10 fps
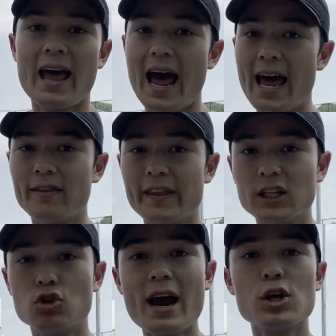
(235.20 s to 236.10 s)
and they
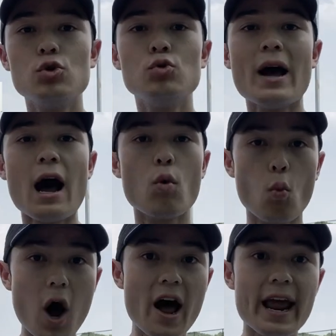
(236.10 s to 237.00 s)
drag you out
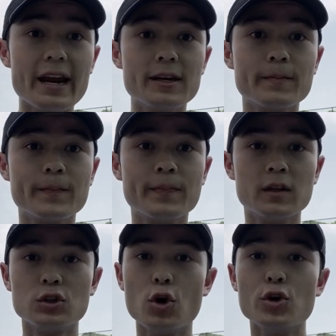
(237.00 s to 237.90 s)
wide.
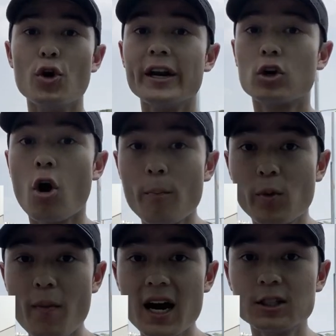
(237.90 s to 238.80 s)
So you're in a
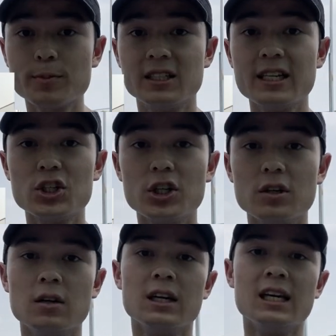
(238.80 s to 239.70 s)
compromised position.